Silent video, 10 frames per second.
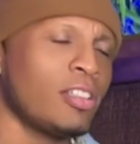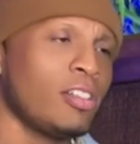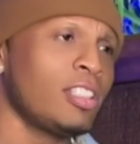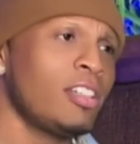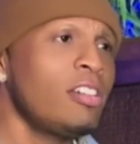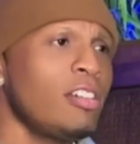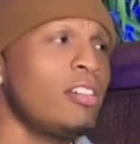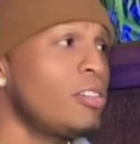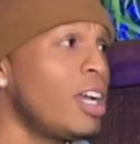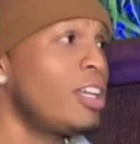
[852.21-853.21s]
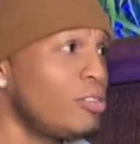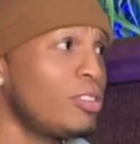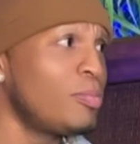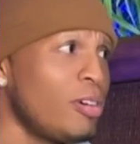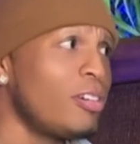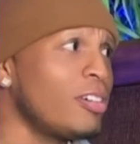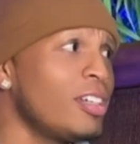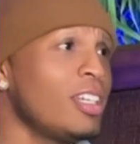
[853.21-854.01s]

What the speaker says: And I said, "No, you gotta do it tomorrow."